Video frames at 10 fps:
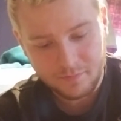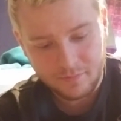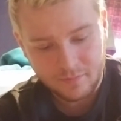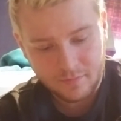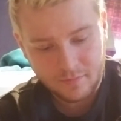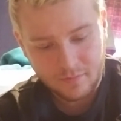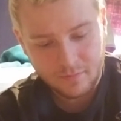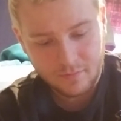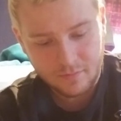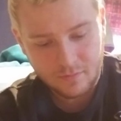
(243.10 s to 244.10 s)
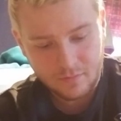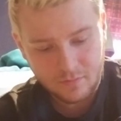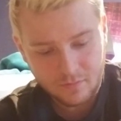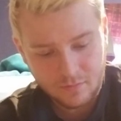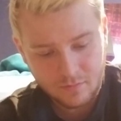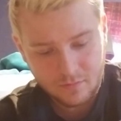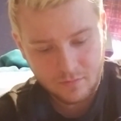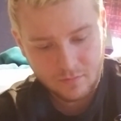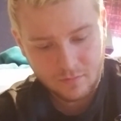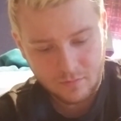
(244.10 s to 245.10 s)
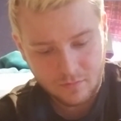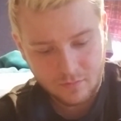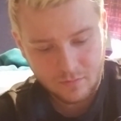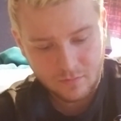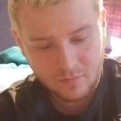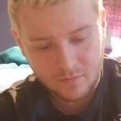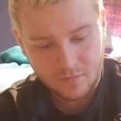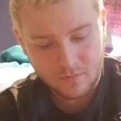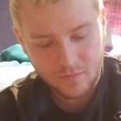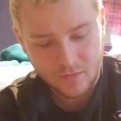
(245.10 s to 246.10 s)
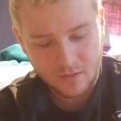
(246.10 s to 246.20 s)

Nothing is said.